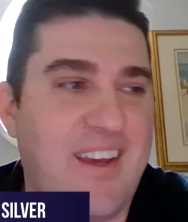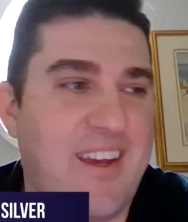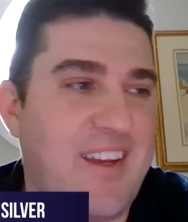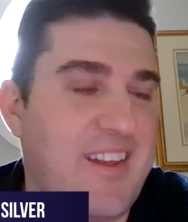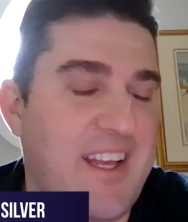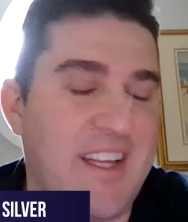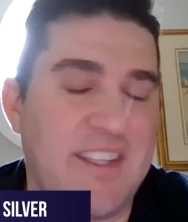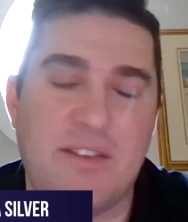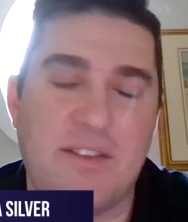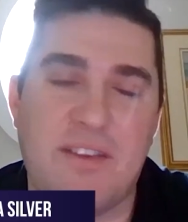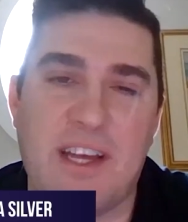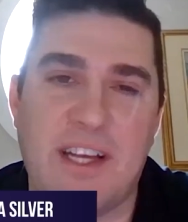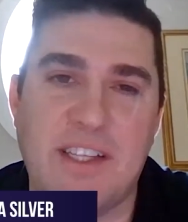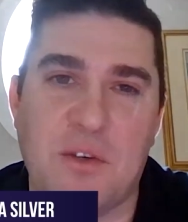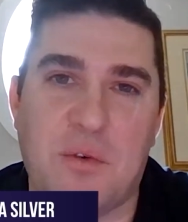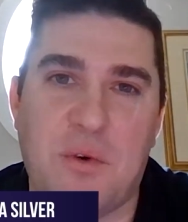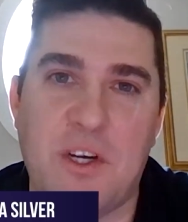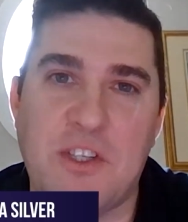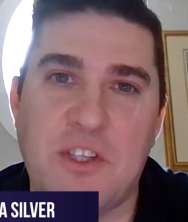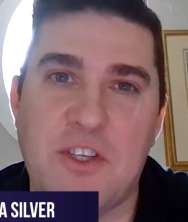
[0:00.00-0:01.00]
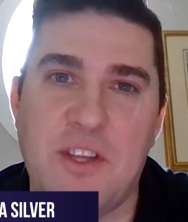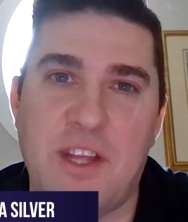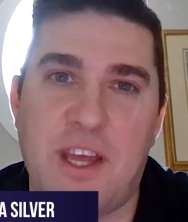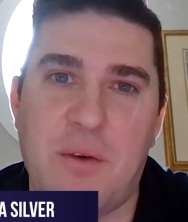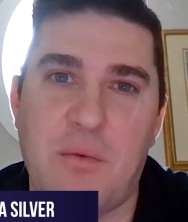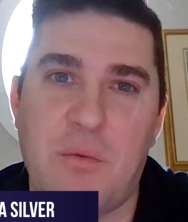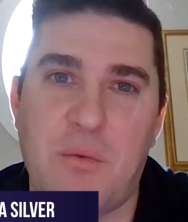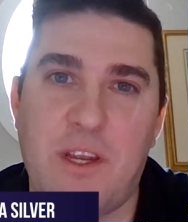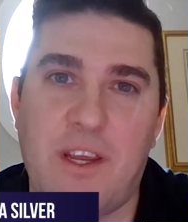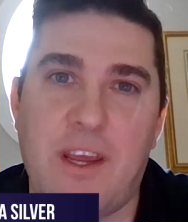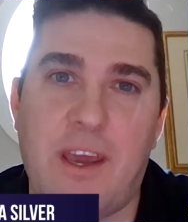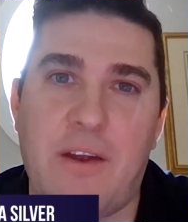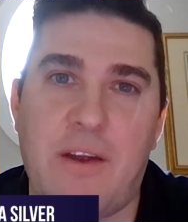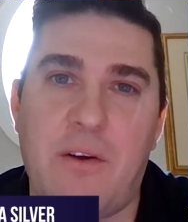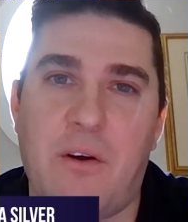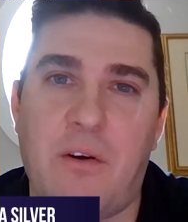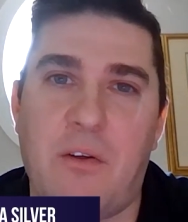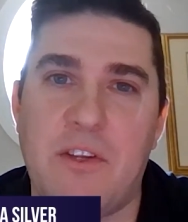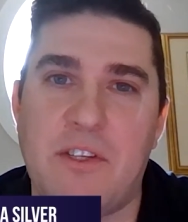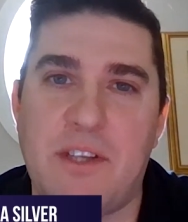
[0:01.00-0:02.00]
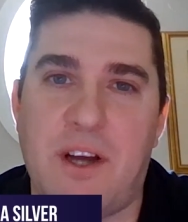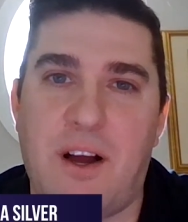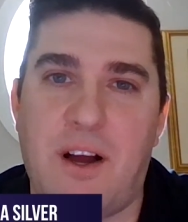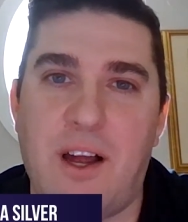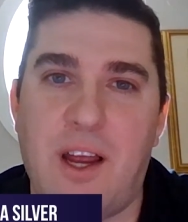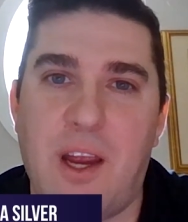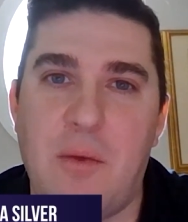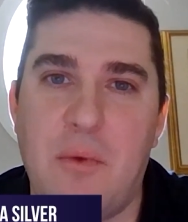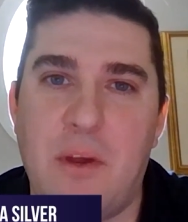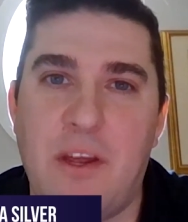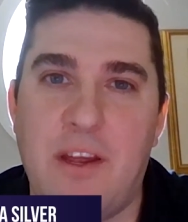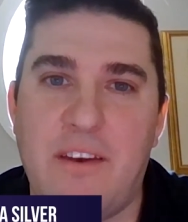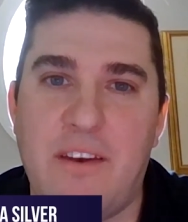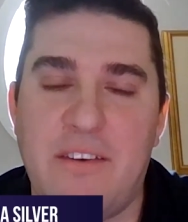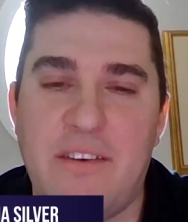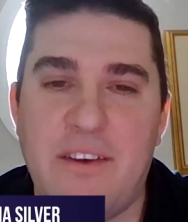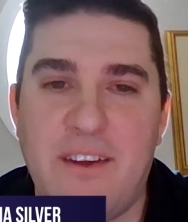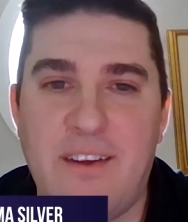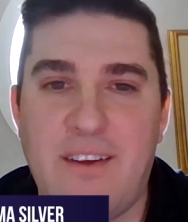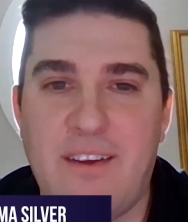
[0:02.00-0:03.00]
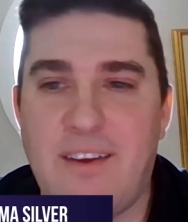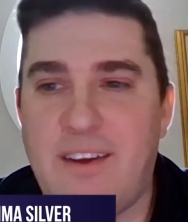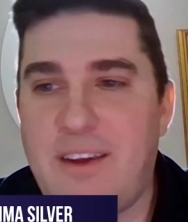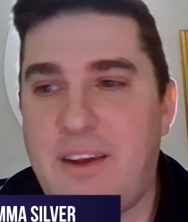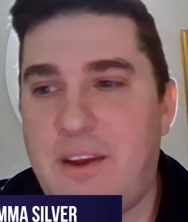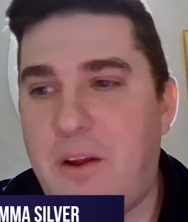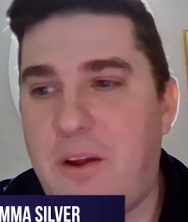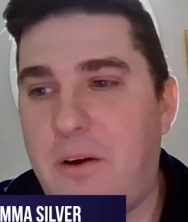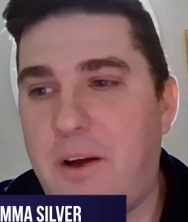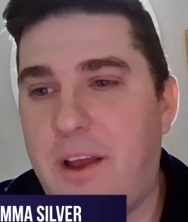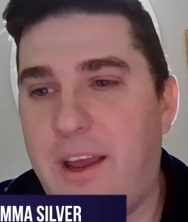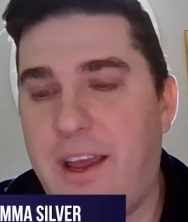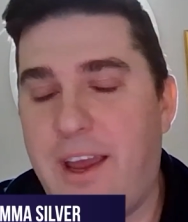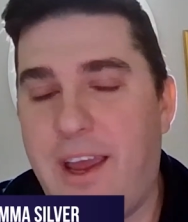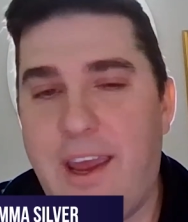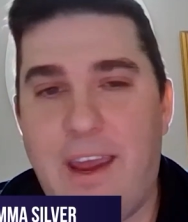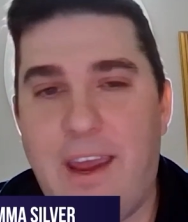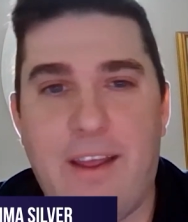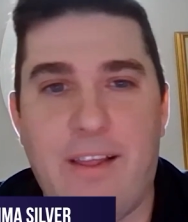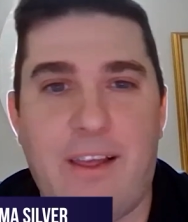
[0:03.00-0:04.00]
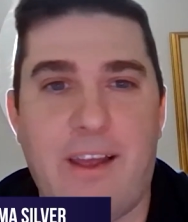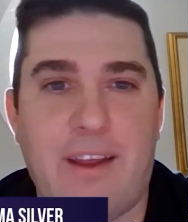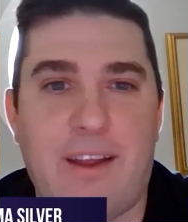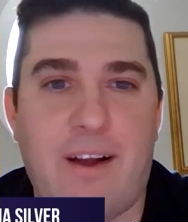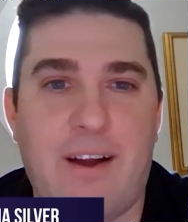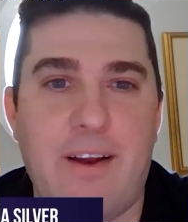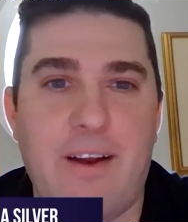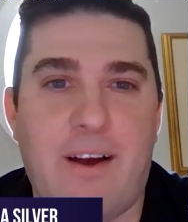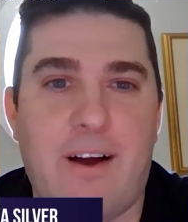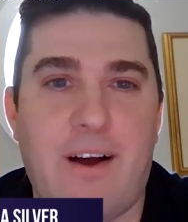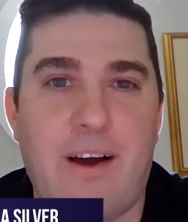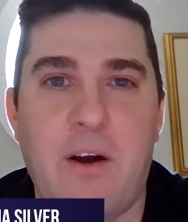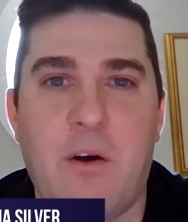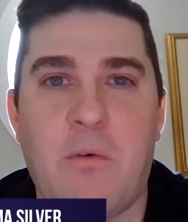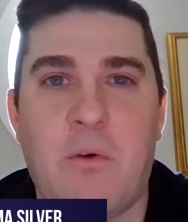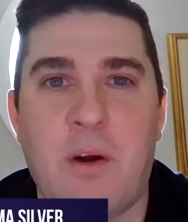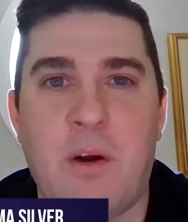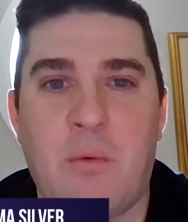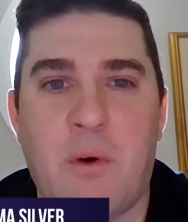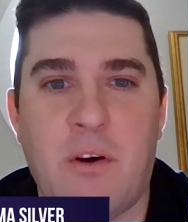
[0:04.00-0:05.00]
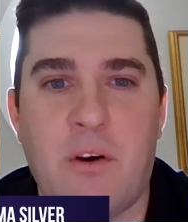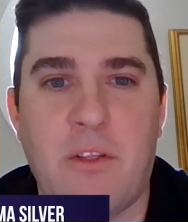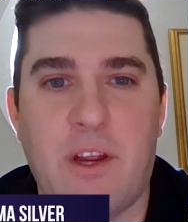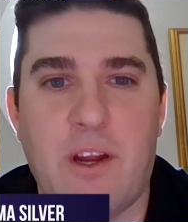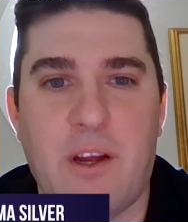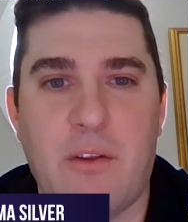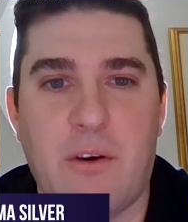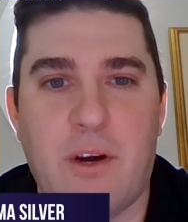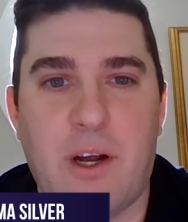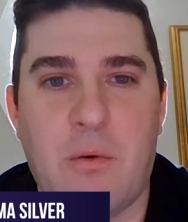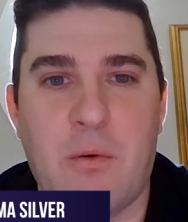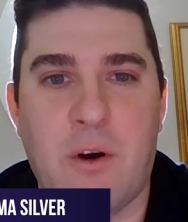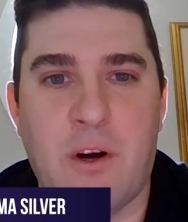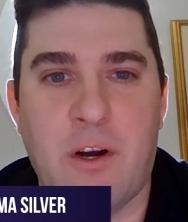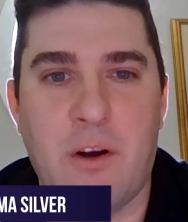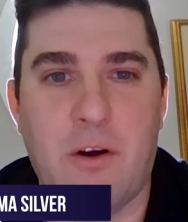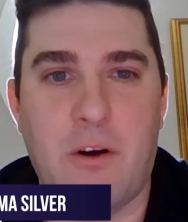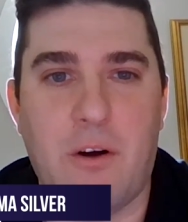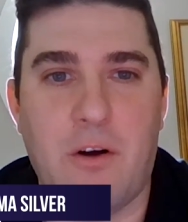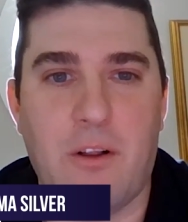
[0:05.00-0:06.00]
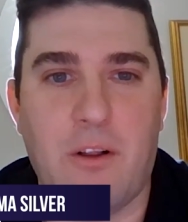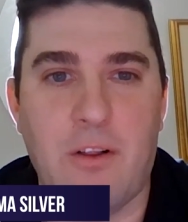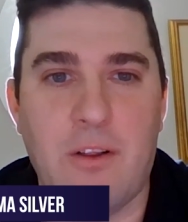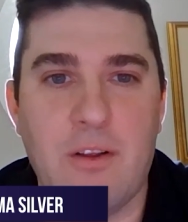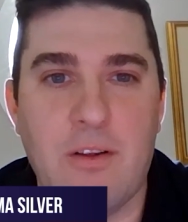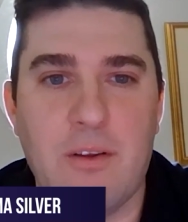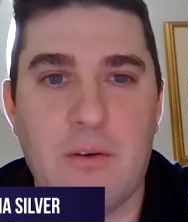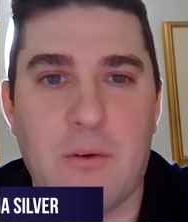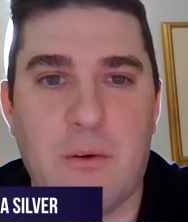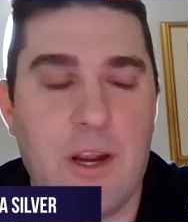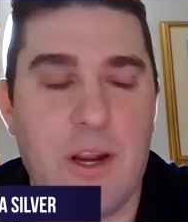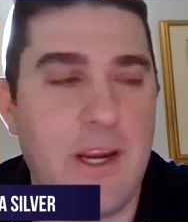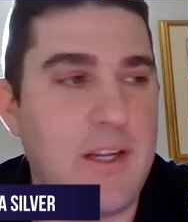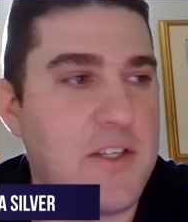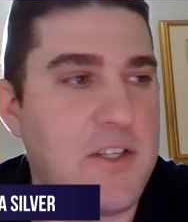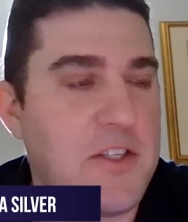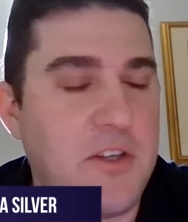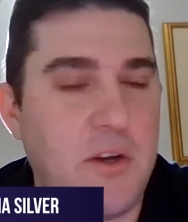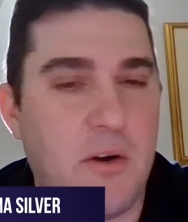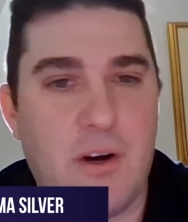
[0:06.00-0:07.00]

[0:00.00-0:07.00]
Yeah, yeah, that's that's a question that we get all the time. And you know, hey, like I, I don't want one or the other. I want it all, right?